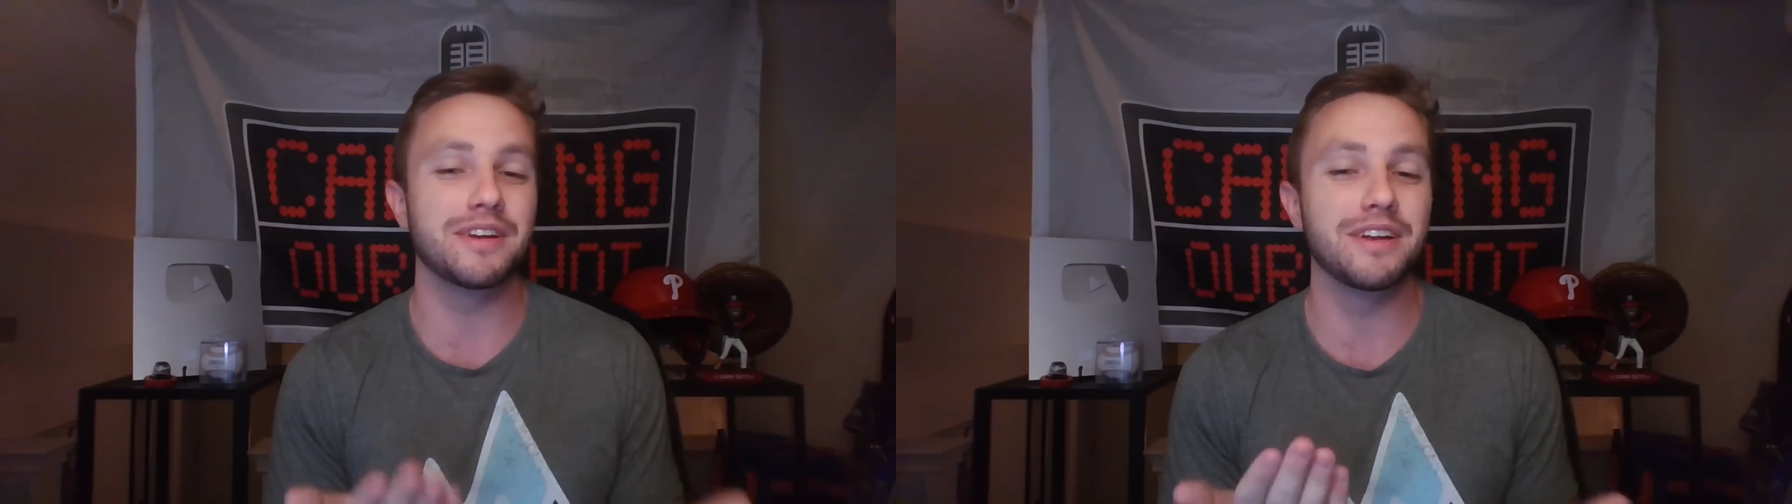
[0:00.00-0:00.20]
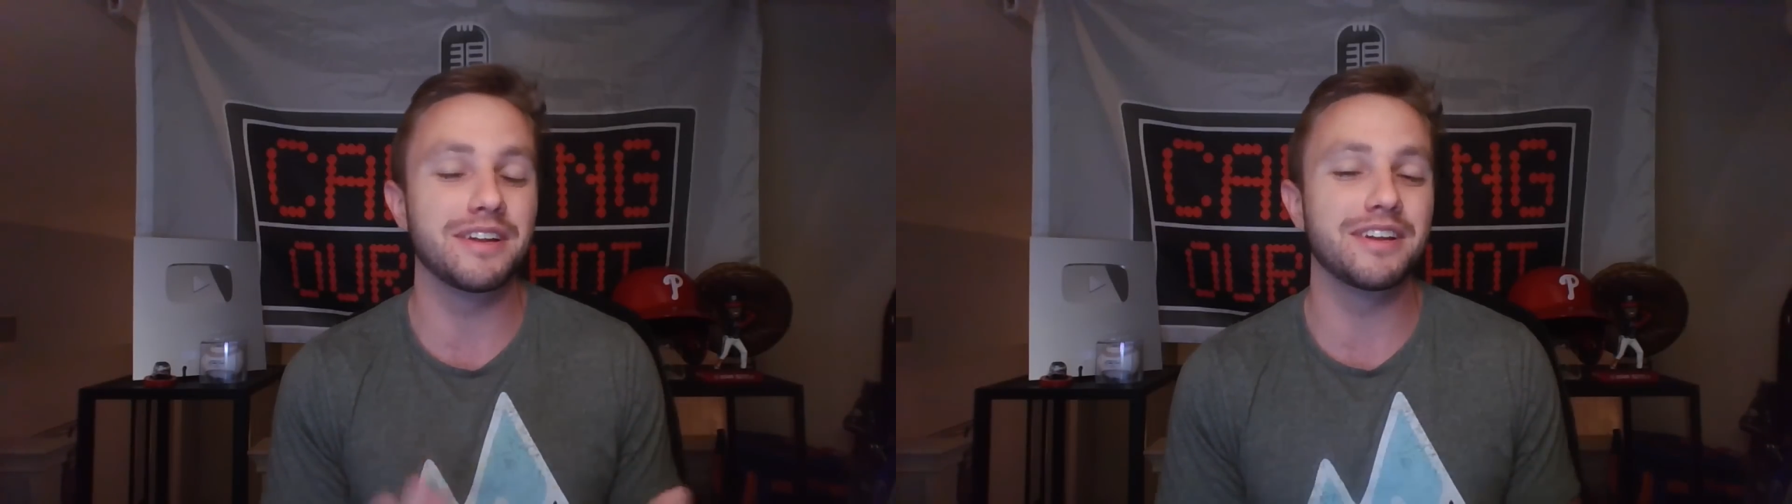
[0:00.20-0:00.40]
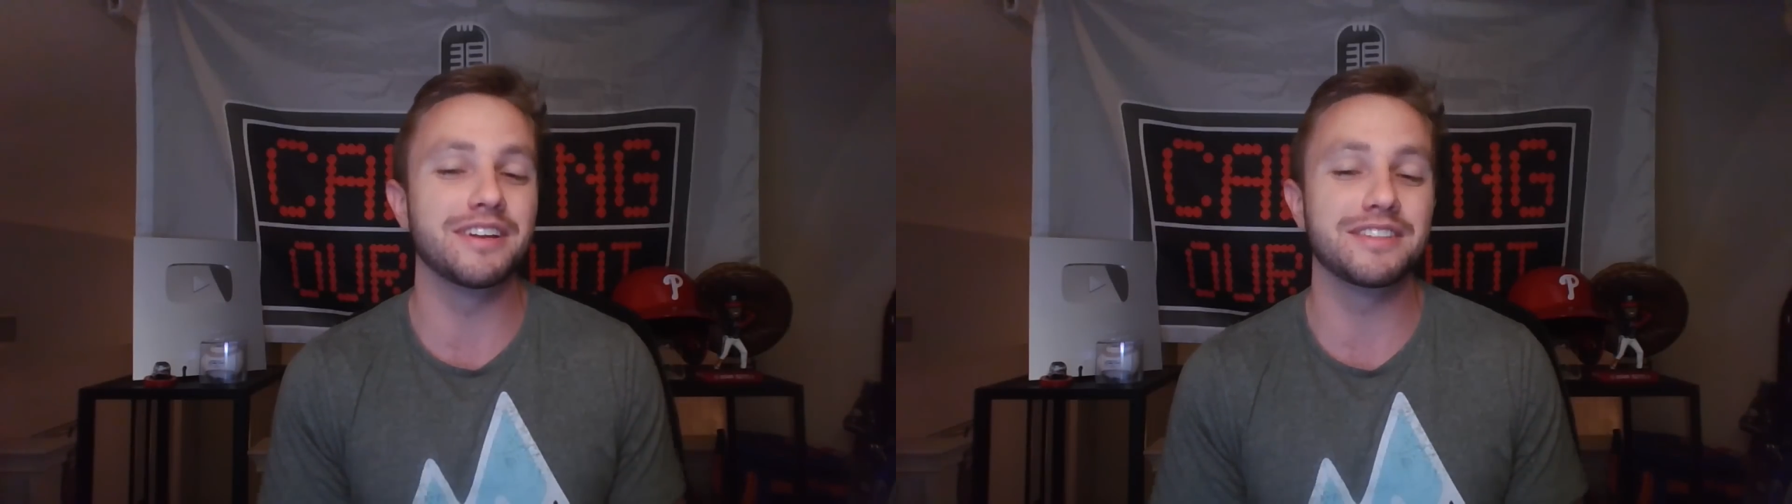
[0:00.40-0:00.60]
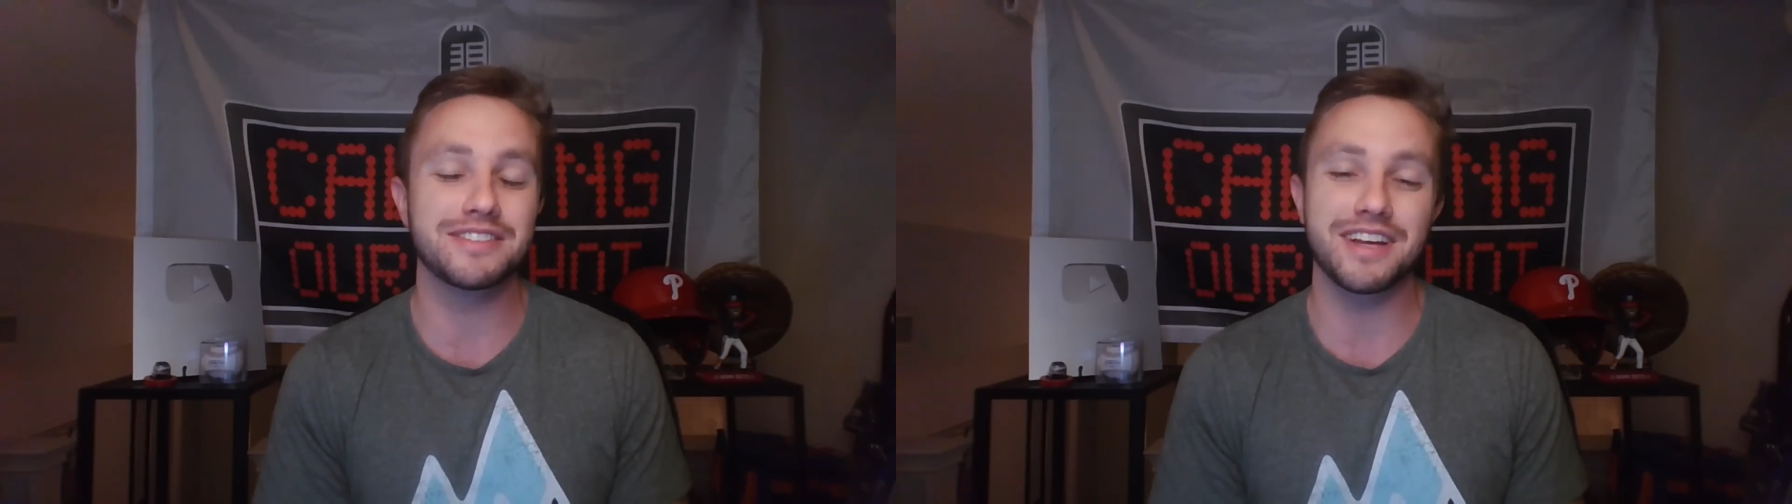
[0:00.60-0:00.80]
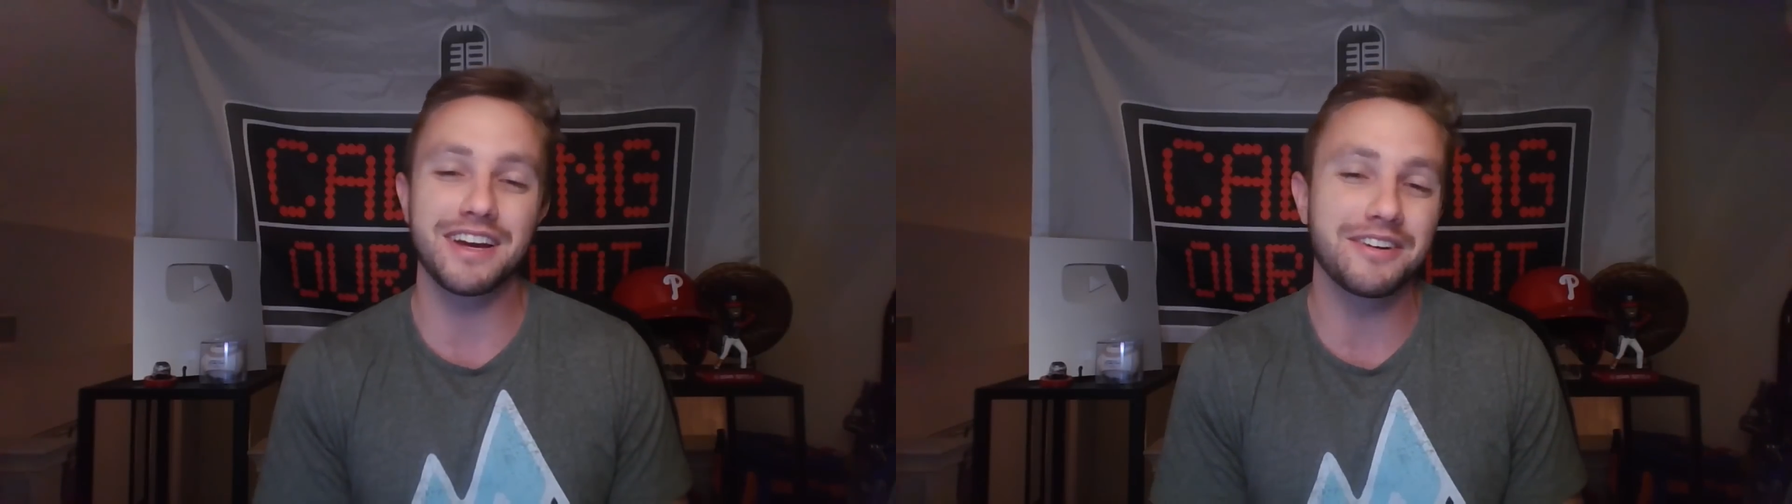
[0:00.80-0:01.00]
and
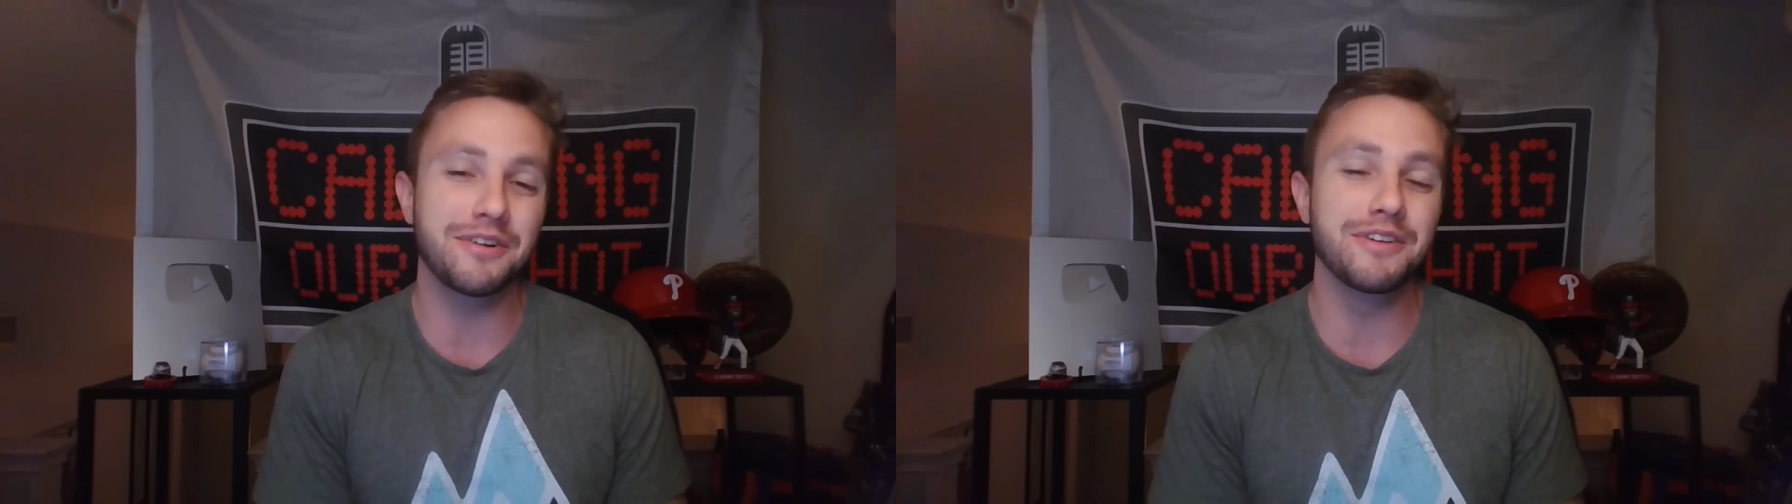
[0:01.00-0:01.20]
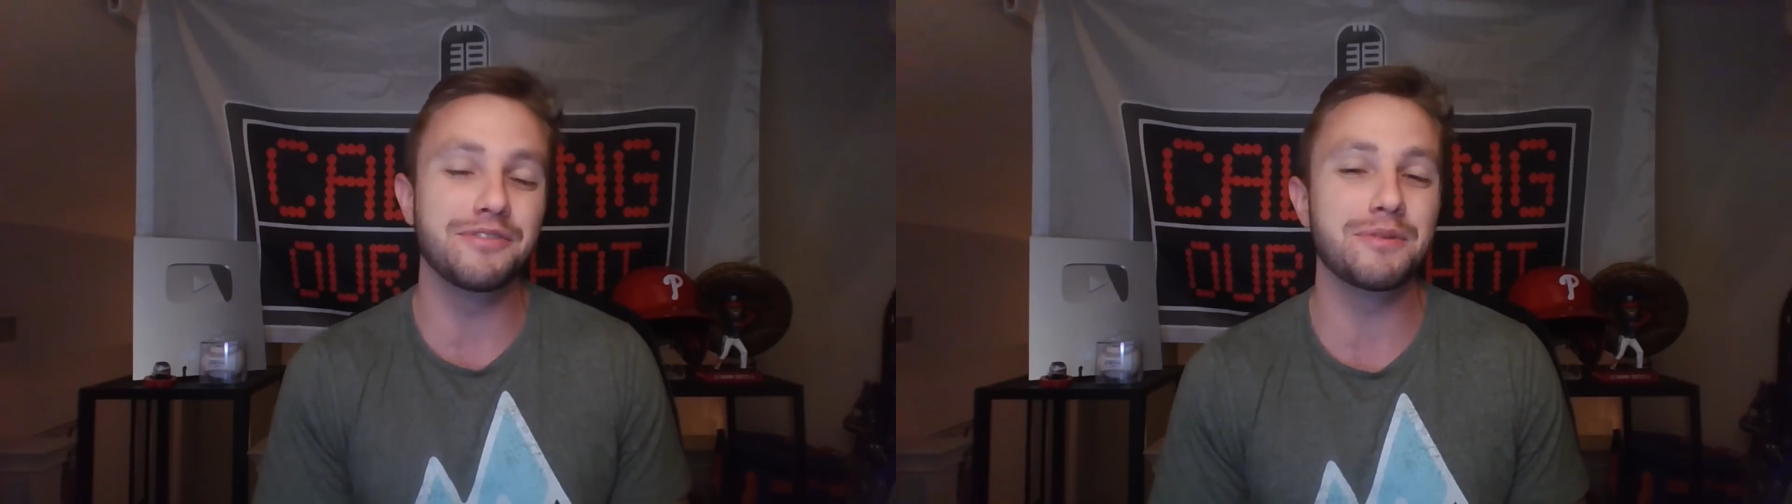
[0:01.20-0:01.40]
it's kind of a coin